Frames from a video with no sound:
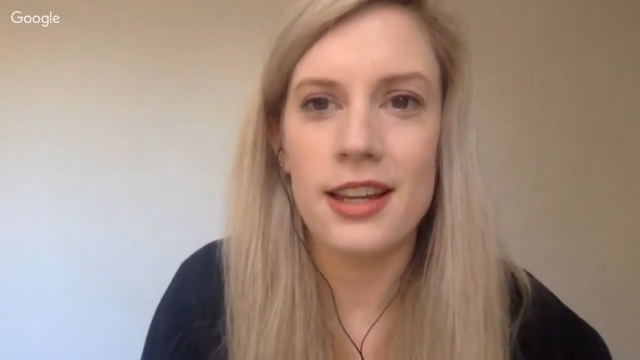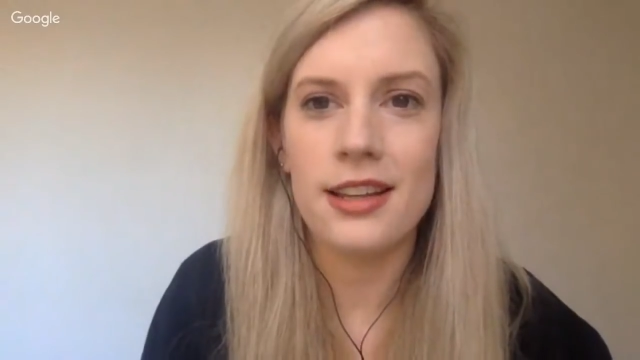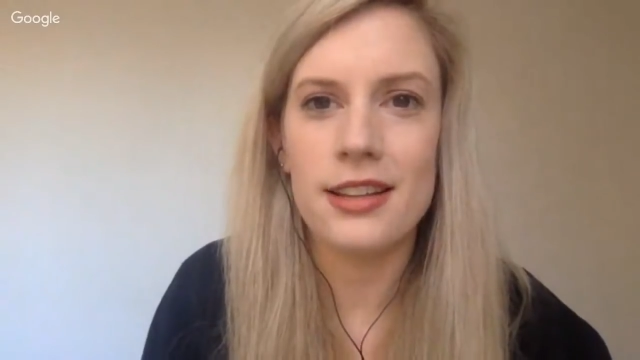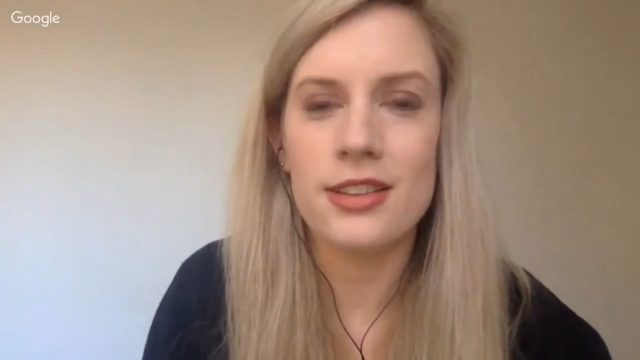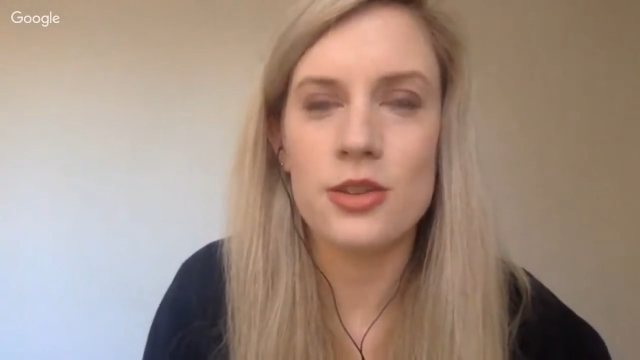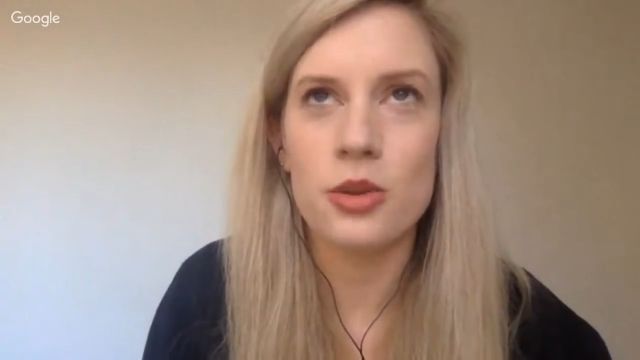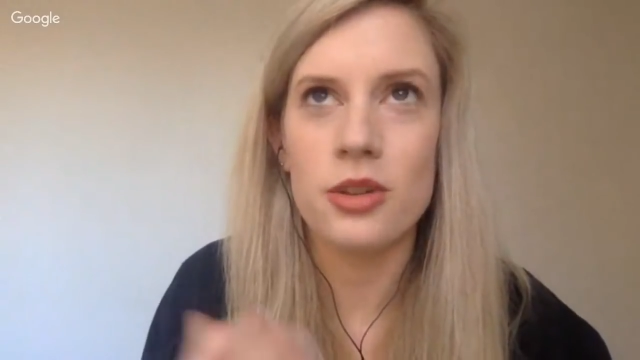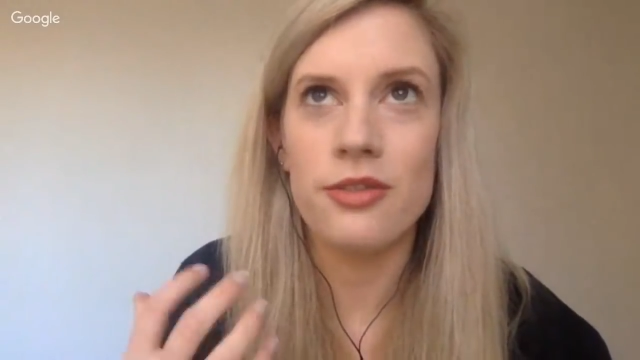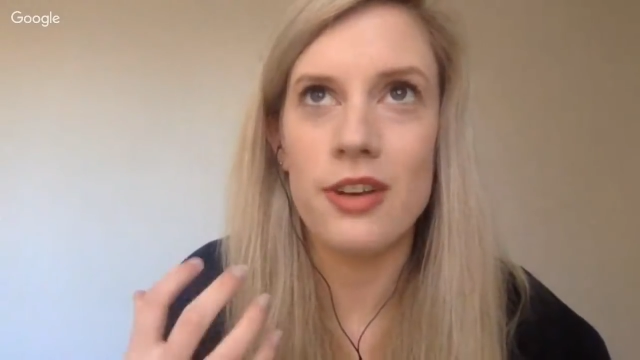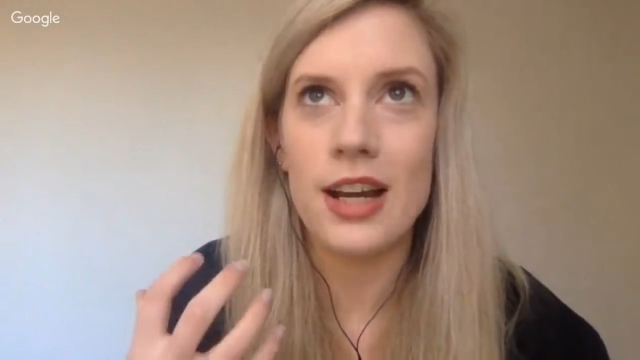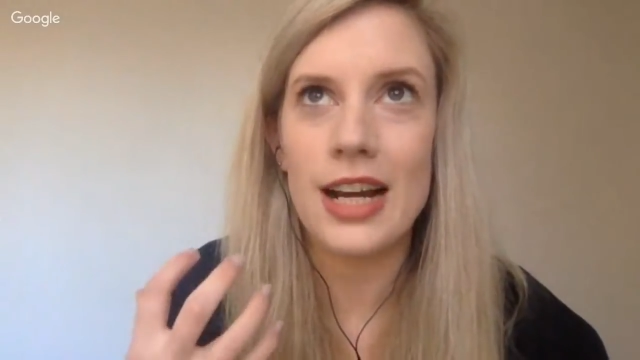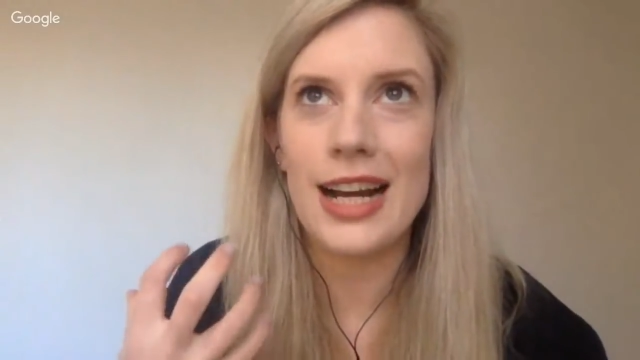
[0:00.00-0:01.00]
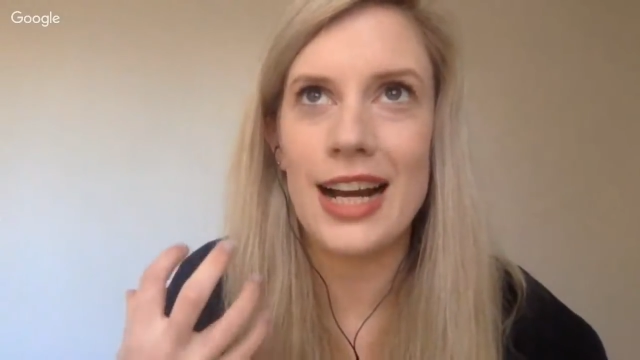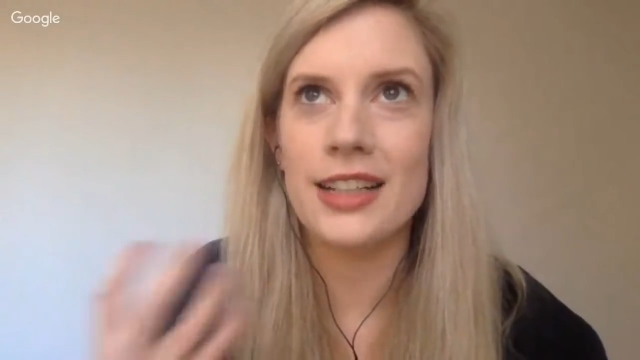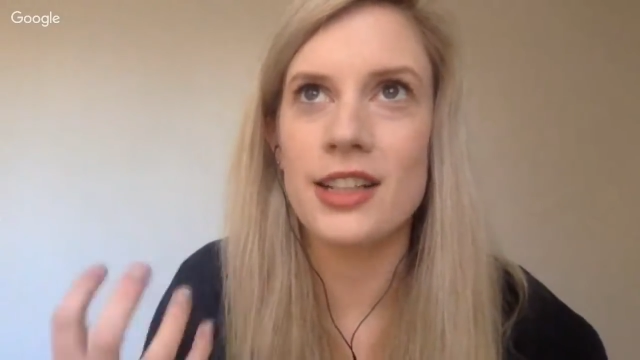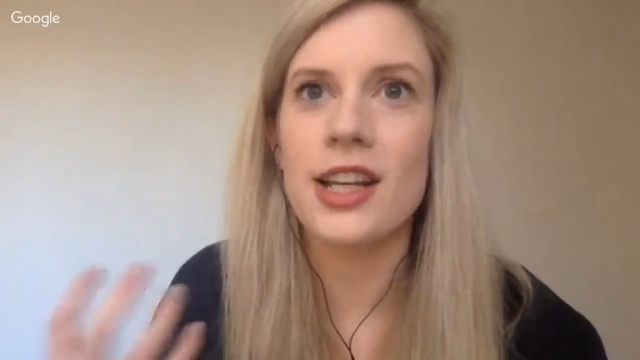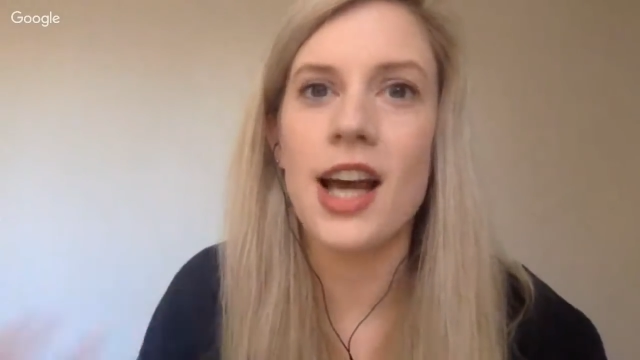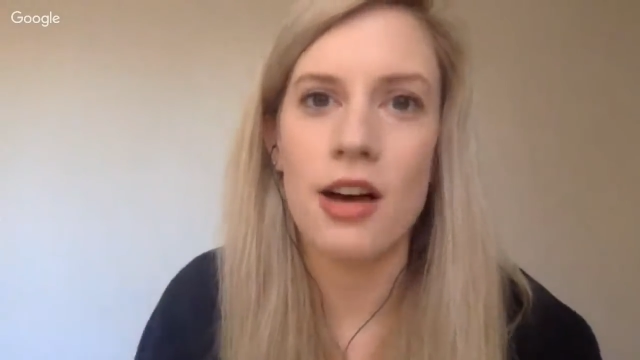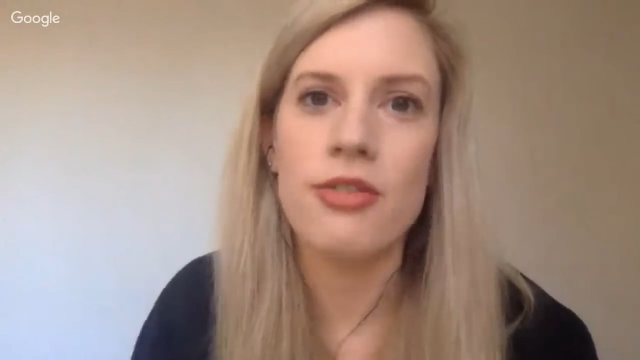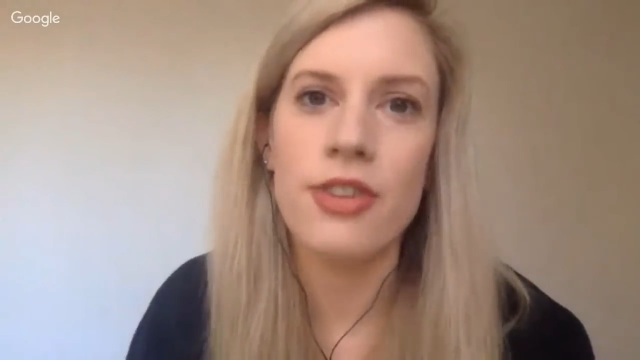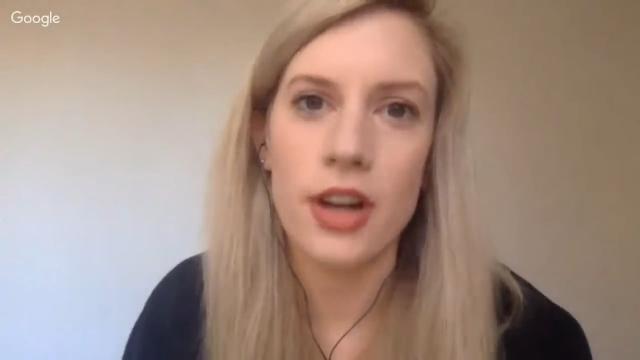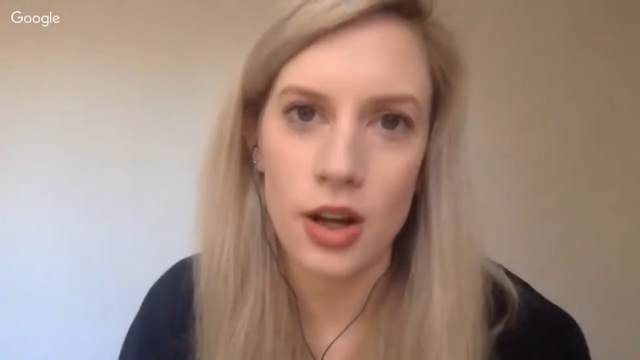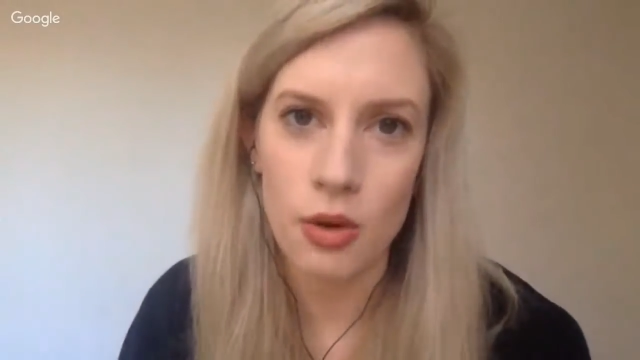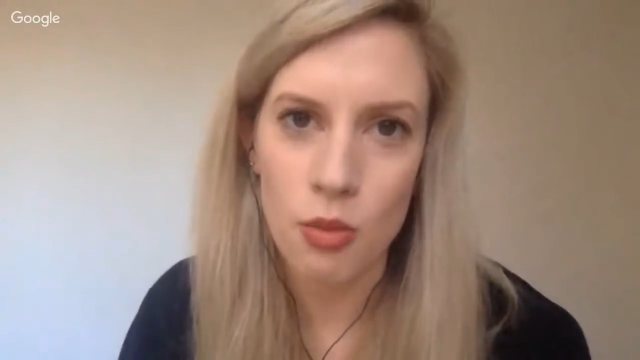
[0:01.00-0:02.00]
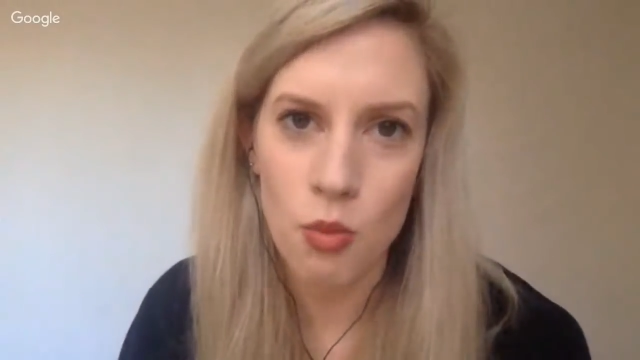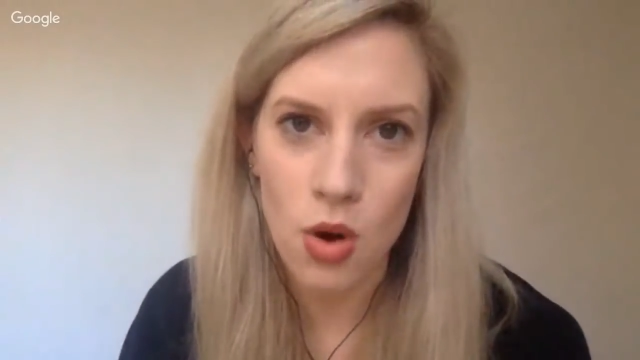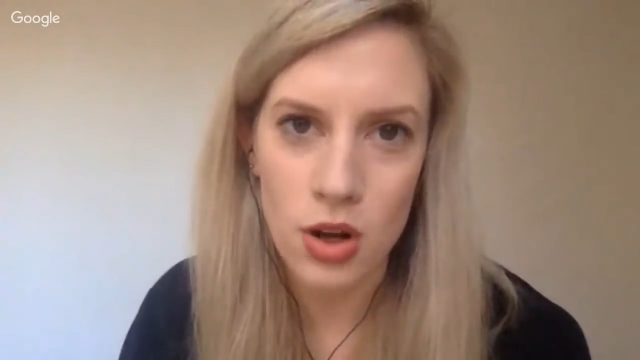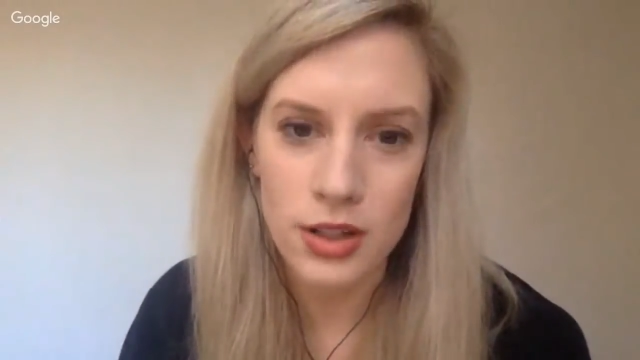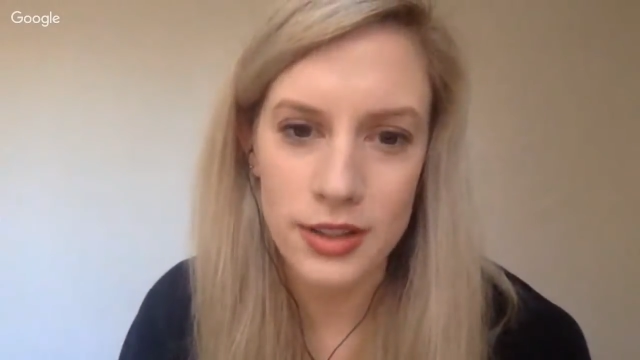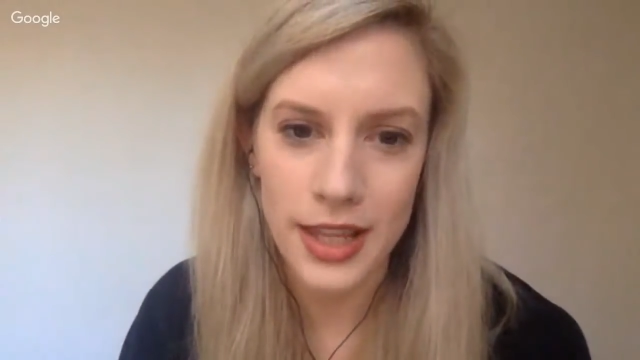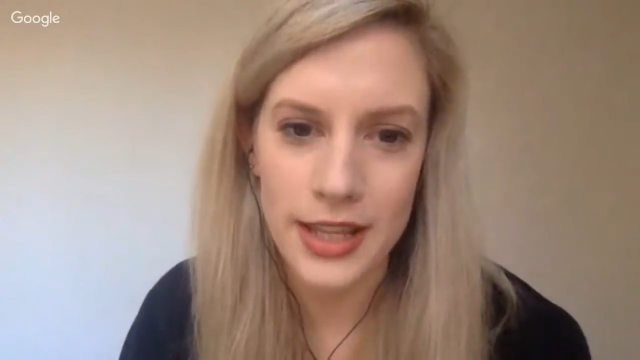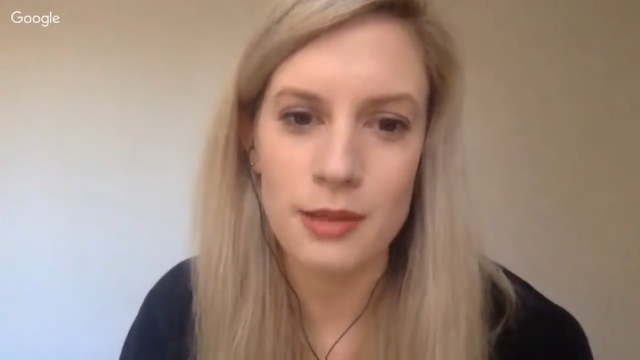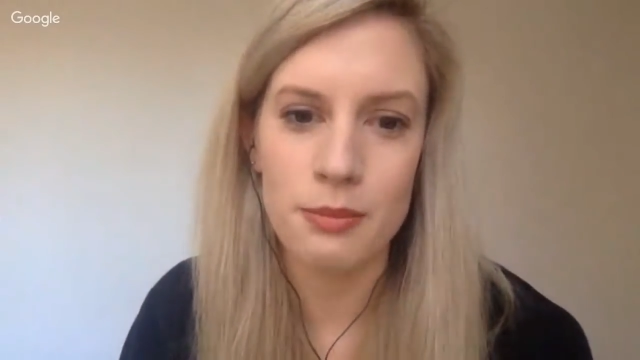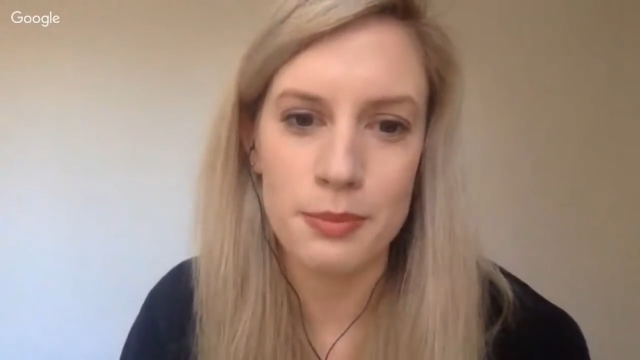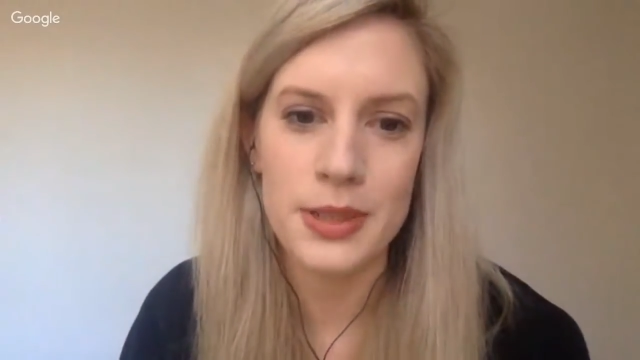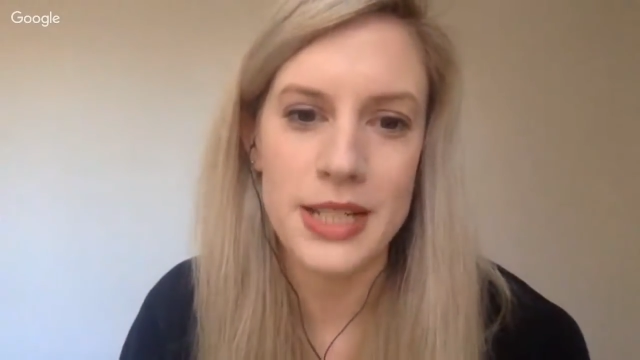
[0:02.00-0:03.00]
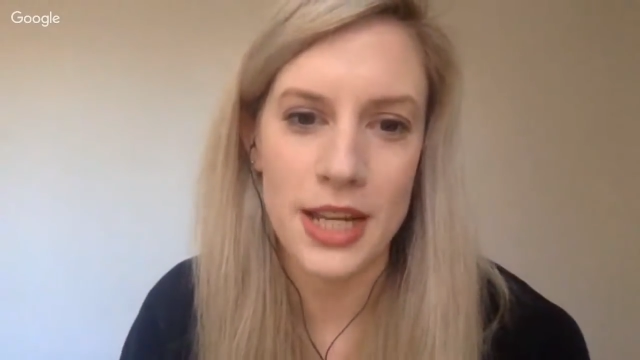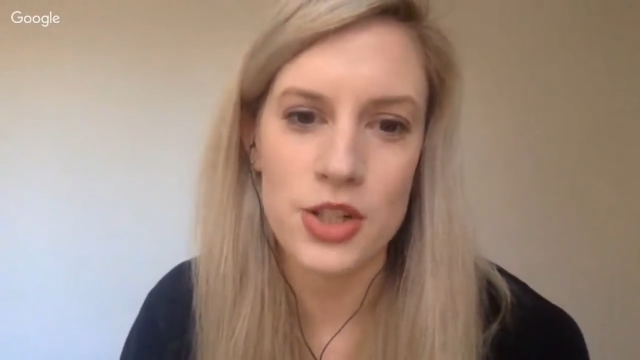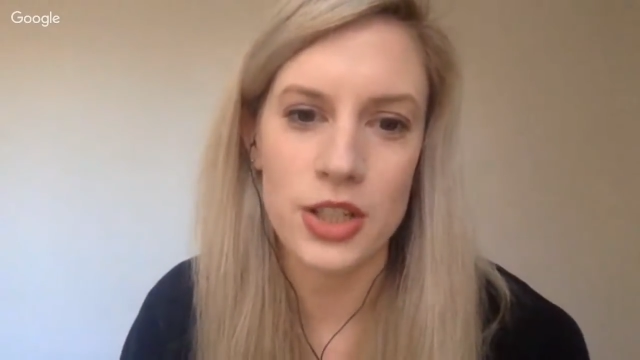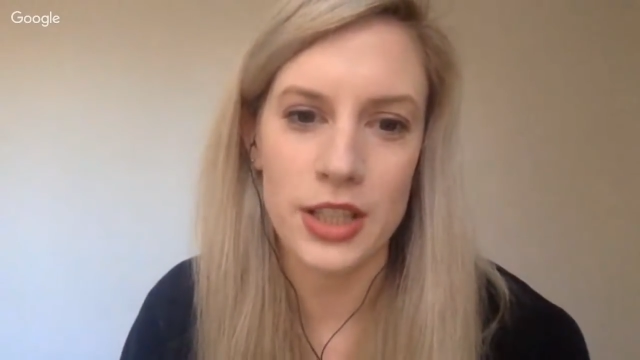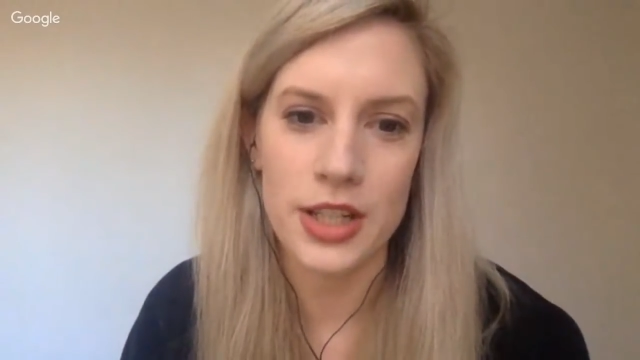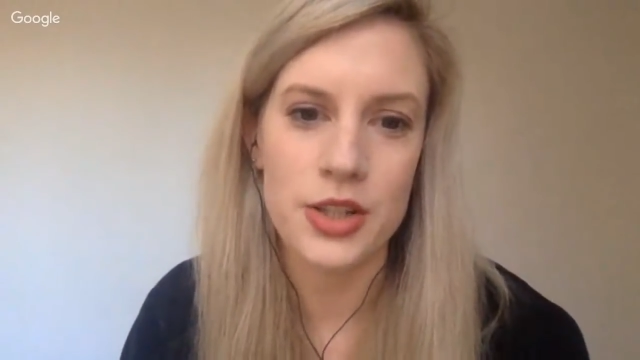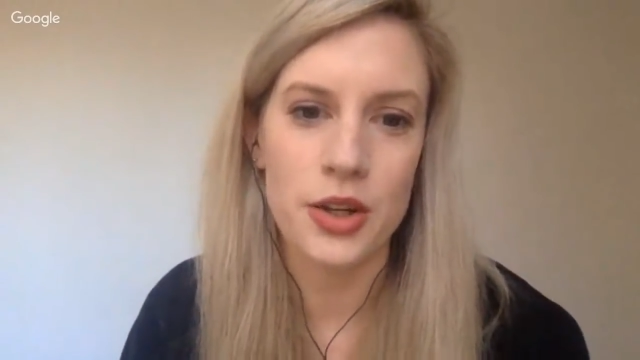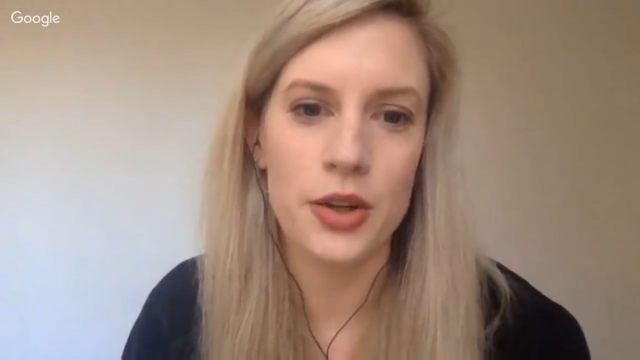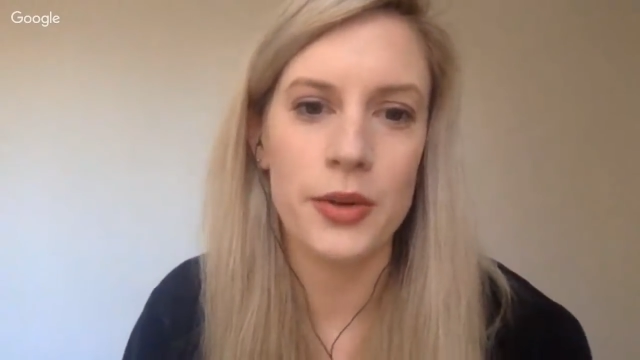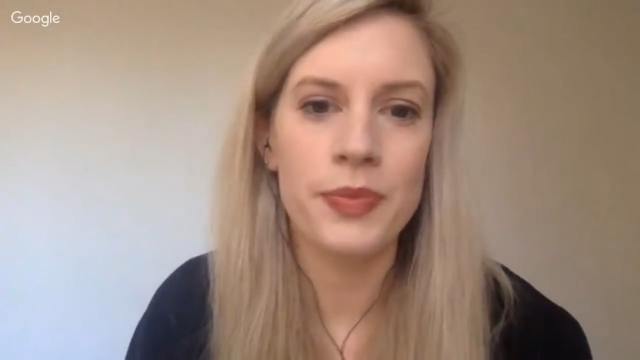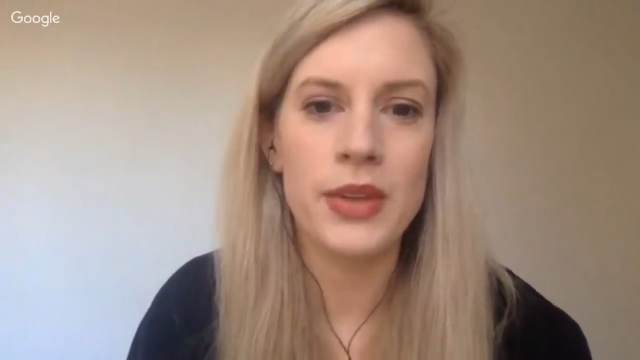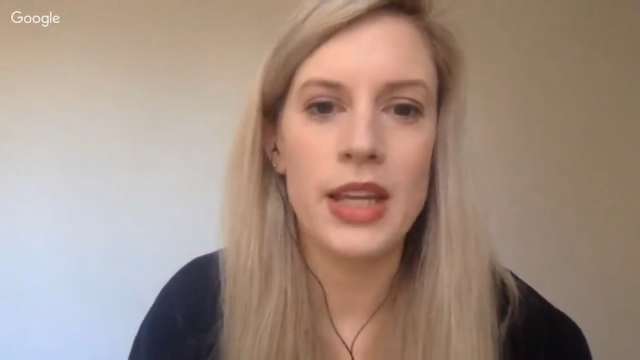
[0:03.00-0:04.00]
sort of uncover what they can potentially do.